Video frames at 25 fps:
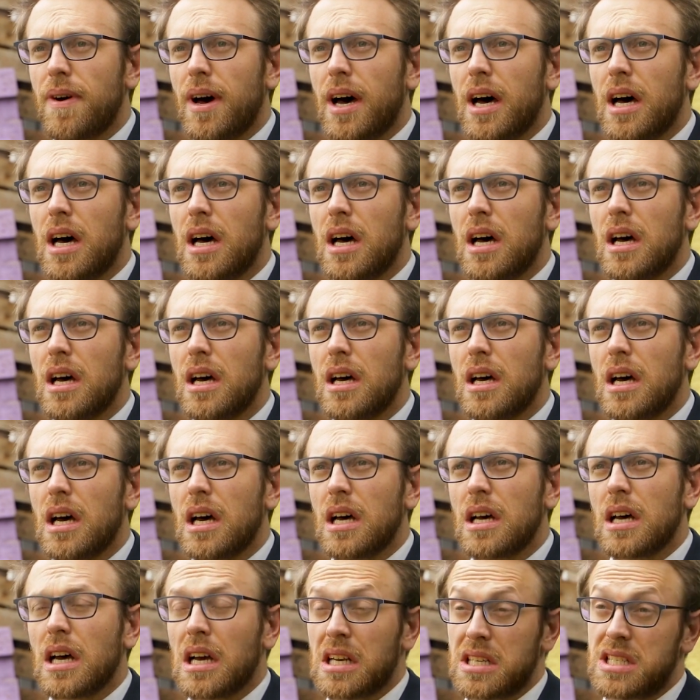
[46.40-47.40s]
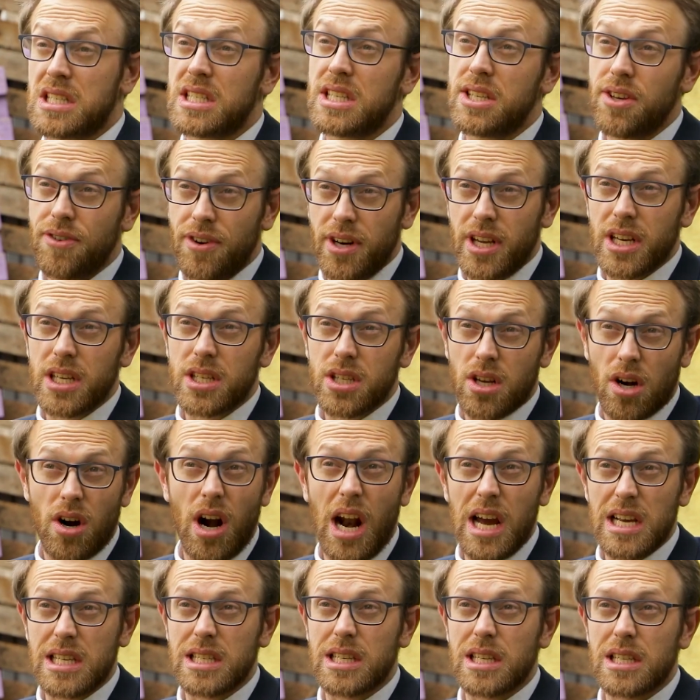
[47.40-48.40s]
a serious
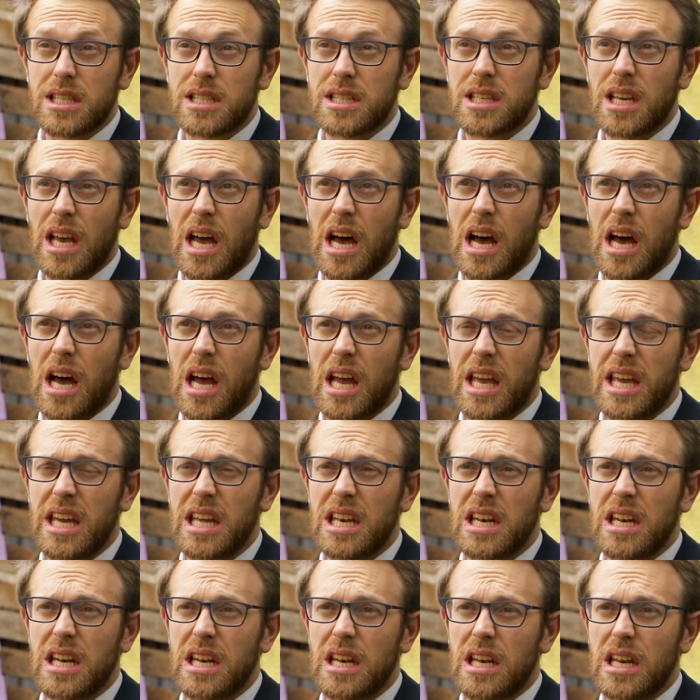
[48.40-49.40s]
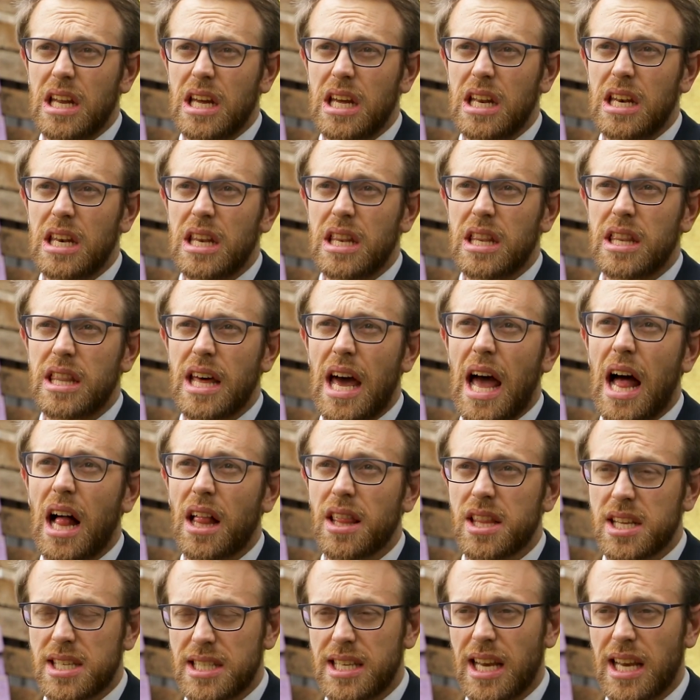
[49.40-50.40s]
crisis in the health